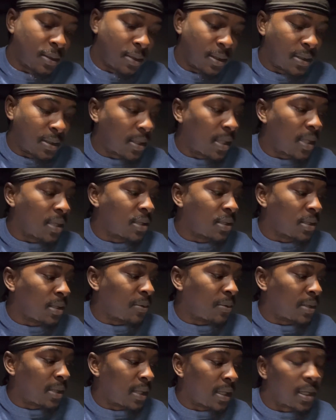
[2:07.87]
it's honestly
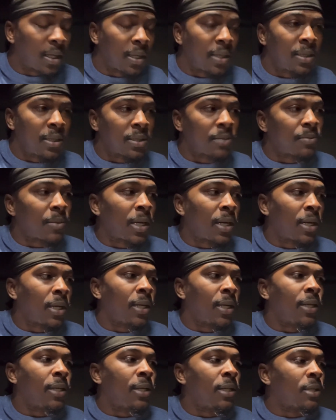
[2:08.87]
ridiculous, man,
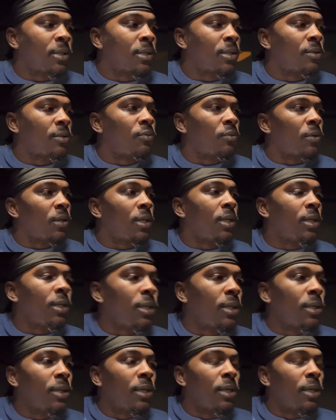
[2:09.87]
and it's really